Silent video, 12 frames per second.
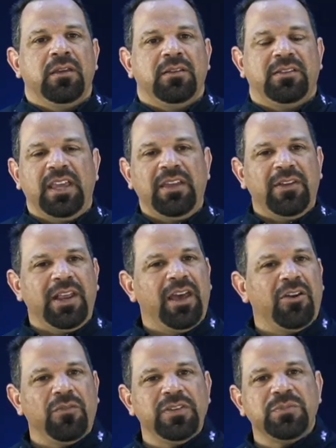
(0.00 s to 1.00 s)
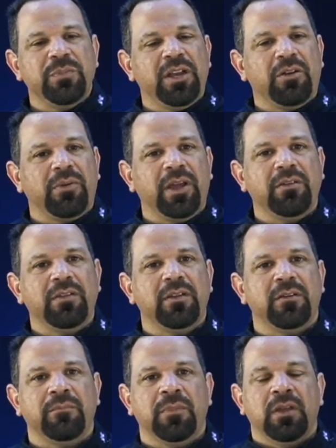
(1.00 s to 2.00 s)
David had all of his men around
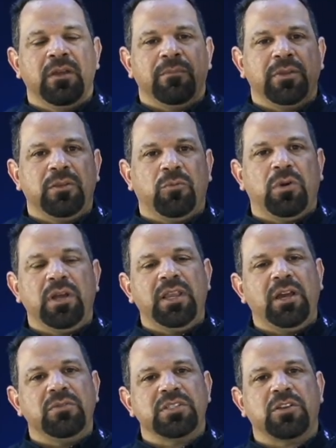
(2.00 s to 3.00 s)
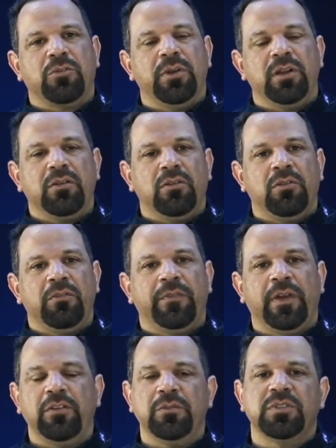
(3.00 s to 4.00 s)
him, but the one that was critical
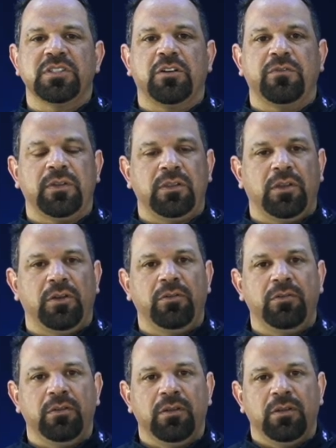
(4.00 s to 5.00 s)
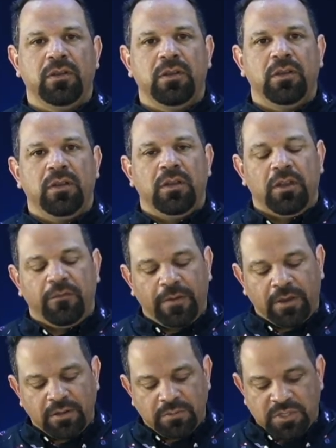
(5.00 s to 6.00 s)
found himself alone and
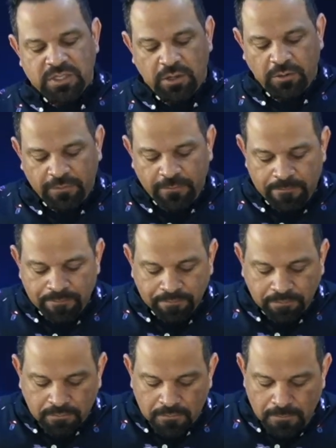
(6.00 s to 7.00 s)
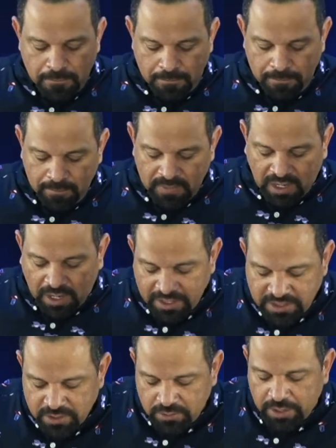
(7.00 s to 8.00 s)
found himself
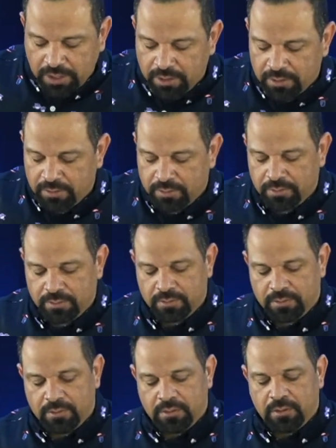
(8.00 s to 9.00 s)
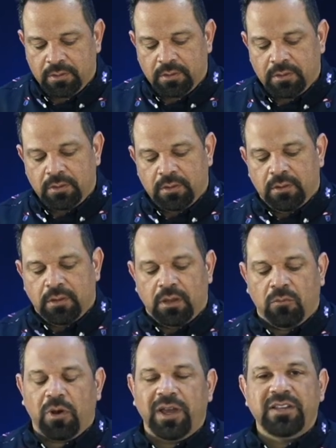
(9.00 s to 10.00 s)
isolated.
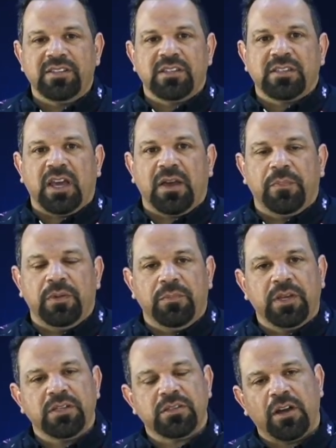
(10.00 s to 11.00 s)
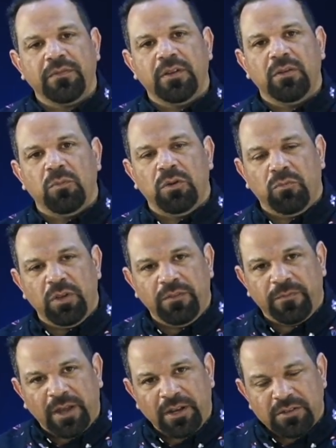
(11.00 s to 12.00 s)
And why does this happen? Because often when we
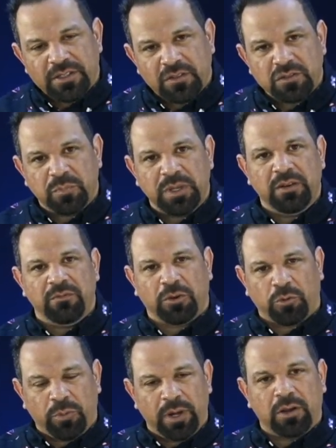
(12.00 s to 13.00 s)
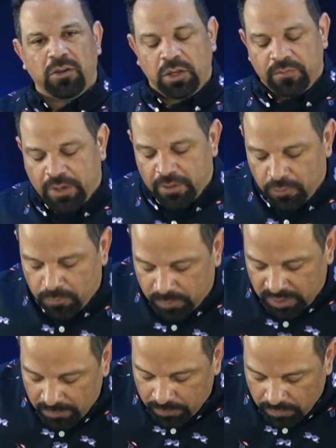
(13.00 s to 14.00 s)
find ourselves being critical of other
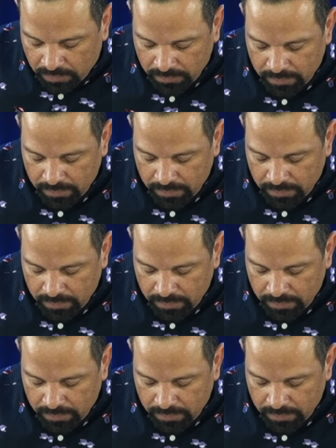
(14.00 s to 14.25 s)
people,